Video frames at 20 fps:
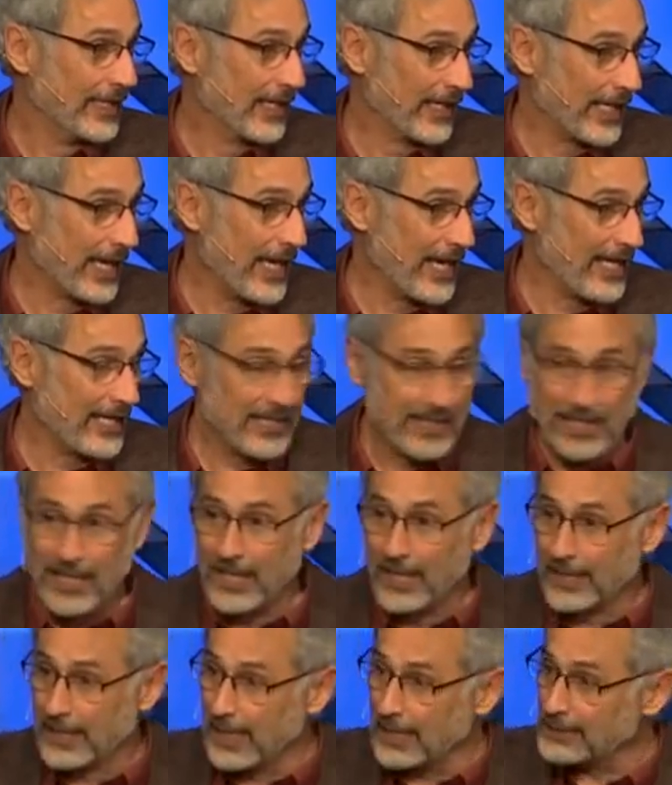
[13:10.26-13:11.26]
Okay?
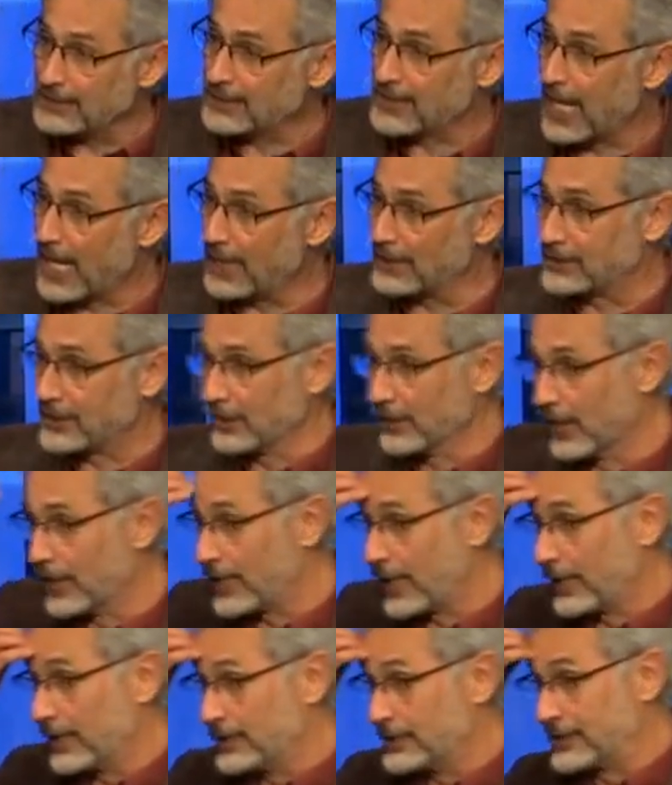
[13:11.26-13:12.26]
These guys are
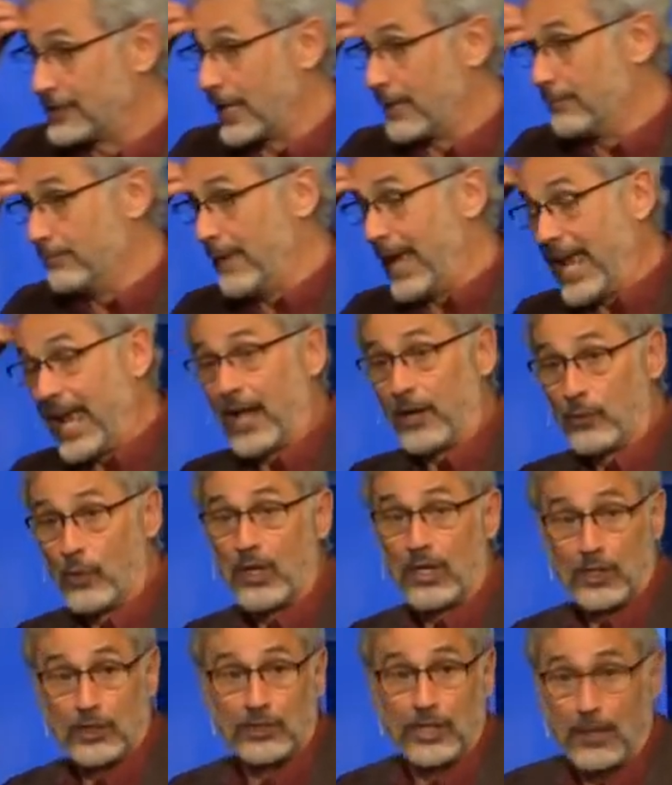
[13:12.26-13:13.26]
looking and saying, man,
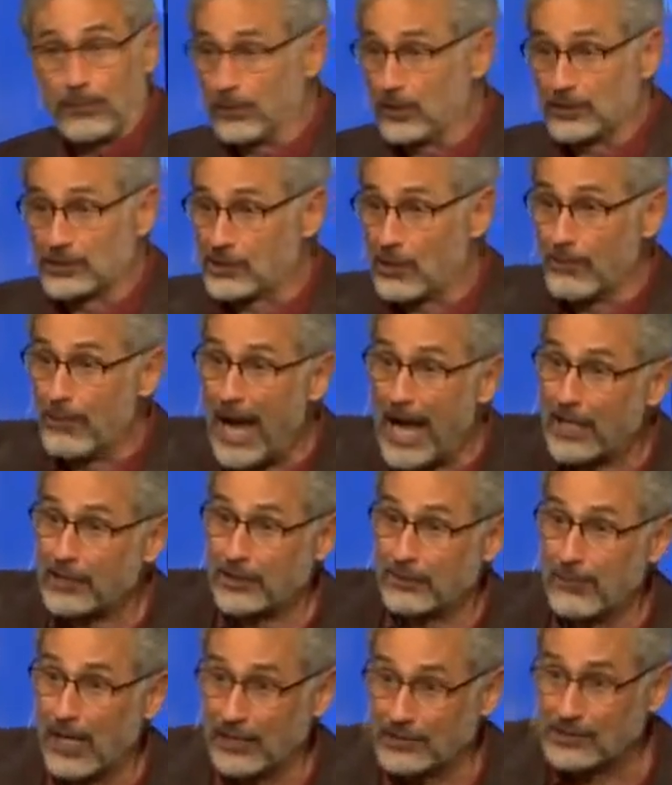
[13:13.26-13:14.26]
we're in trouble. And so back
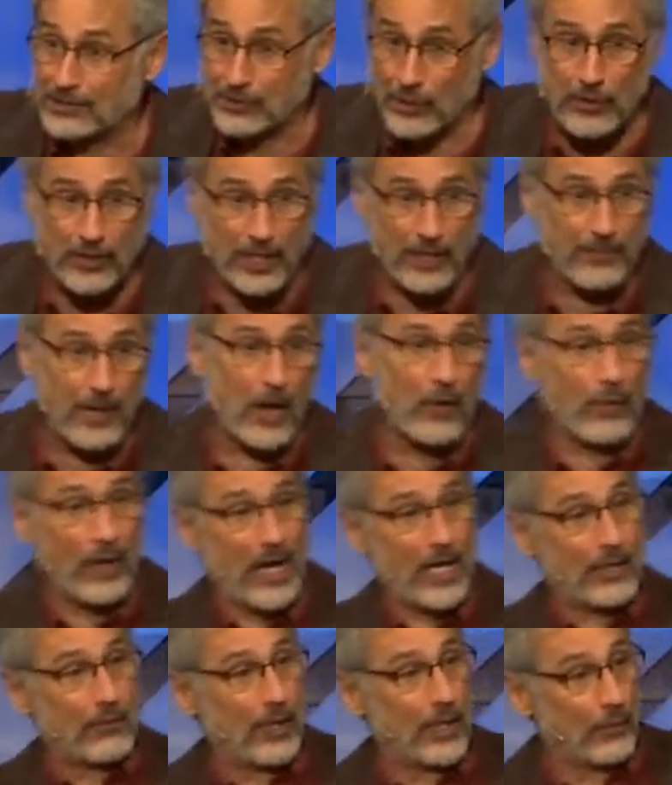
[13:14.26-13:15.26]
to my story about
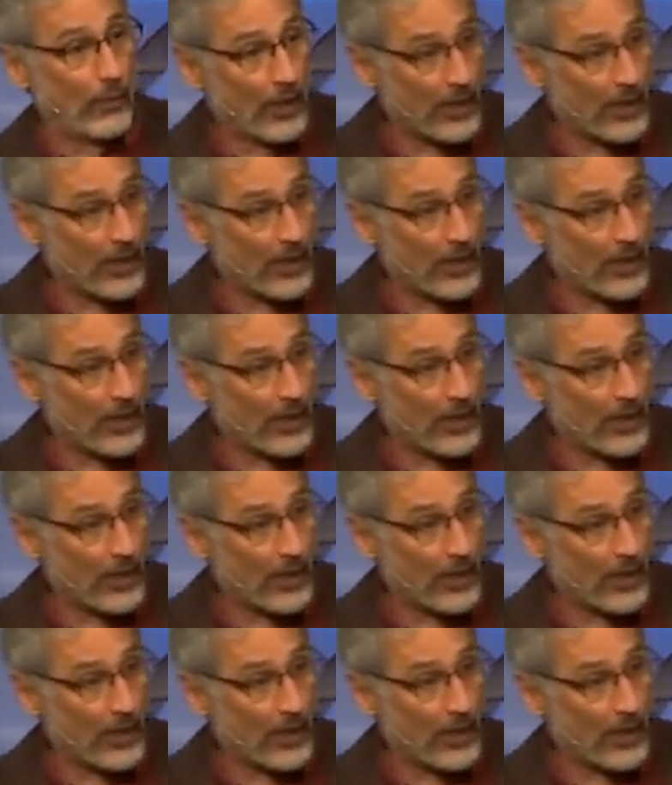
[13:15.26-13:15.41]
why do we